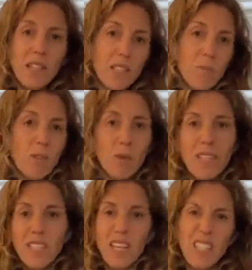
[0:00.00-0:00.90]
between
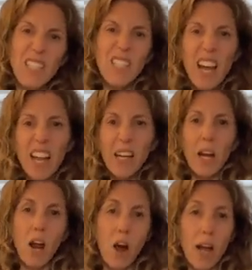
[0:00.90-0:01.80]
6 and 10
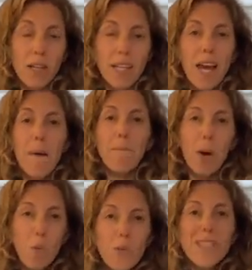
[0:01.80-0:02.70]
clients, but
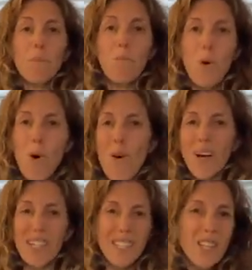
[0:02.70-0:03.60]
I wanted more, and
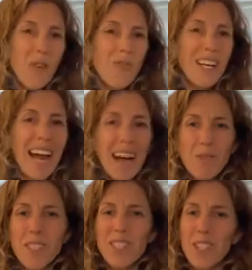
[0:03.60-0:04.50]
I didn't know really how
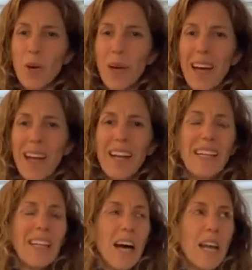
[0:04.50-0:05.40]
to do it.
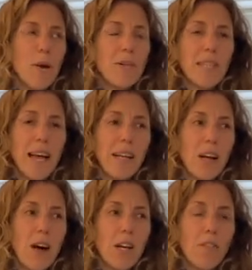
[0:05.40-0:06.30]
And I was getting
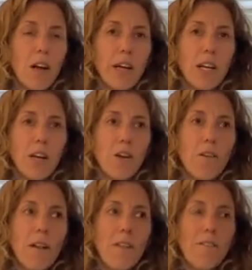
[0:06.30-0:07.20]
kind of like, you know,
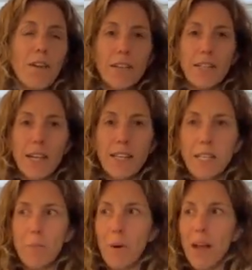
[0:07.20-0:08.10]

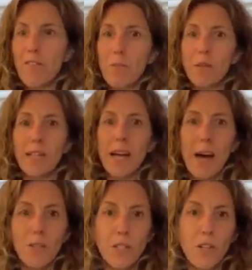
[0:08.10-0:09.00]
fixated by everybody
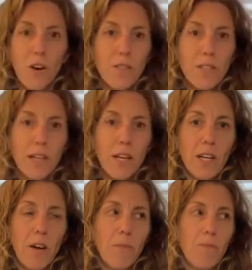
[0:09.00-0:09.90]
else. And obviously, you
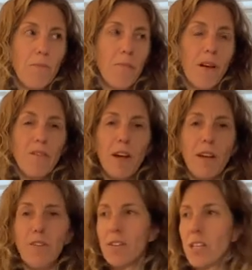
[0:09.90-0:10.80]
know, my
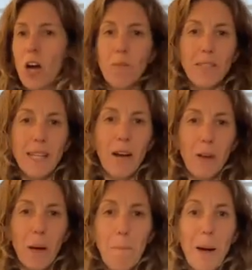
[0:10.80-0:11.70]
favourite term is now
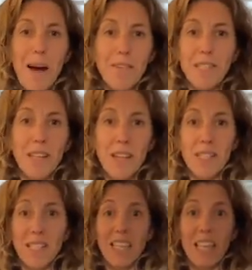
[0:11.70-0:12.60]
comparison
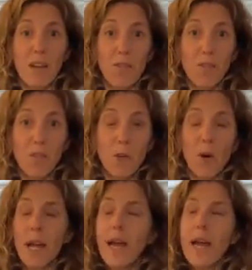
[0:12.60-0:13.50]
is the thief of
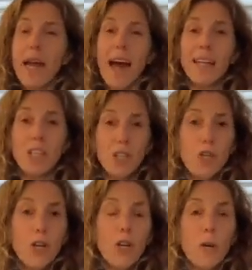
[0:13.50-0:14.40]
joy. And it's
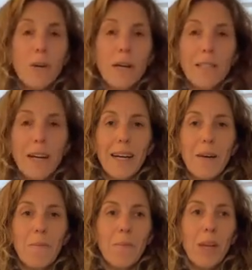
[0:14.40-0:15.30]
true, because like,
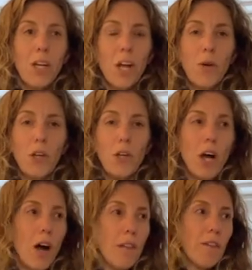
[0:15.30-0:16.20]
you know, you
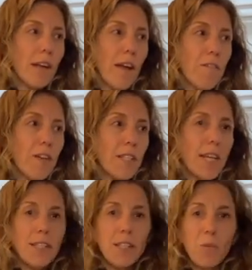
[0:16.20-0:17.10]
kind of get
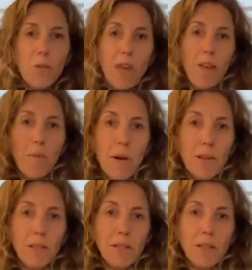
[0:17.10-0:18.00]
fixated on what the other
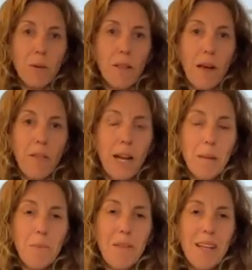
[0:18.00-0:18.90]
person is doing in the other
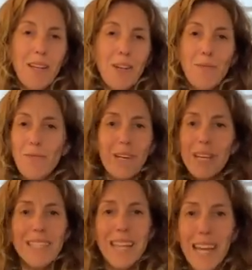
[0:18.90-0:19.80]
lane, but then
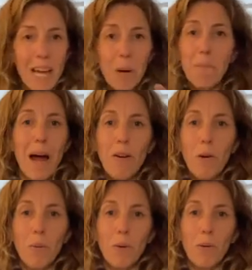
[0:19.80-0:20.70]
it's
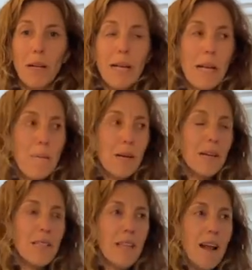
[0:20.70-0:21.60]
incomparable,
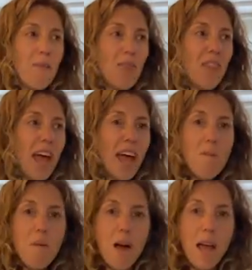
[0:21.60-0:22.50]
because they
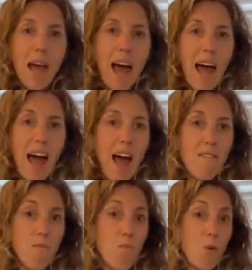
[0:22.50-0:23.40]
might
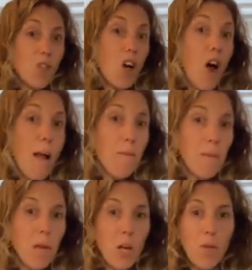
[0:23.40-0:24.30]
have more time
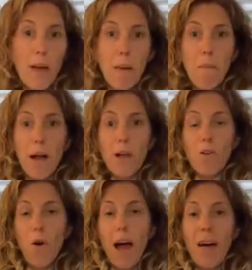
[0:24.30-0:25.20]
than you, they might
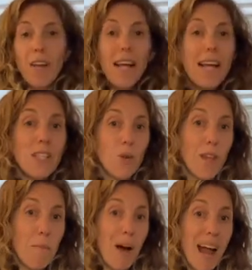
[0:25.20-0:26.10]
not have kids, or
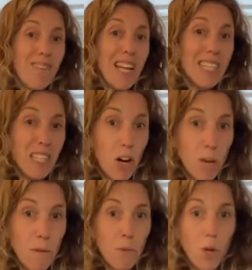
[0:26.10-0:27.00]
they might have less
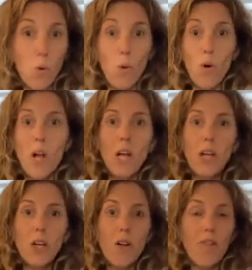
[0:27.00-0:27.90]
time than you, or,
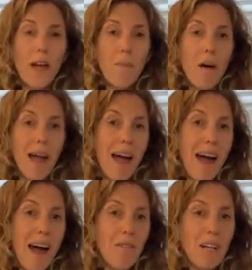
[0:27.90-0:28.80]
you know, they might
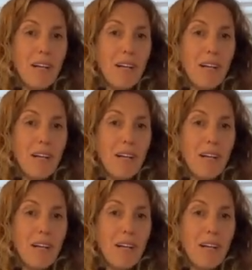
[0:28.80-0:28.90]
have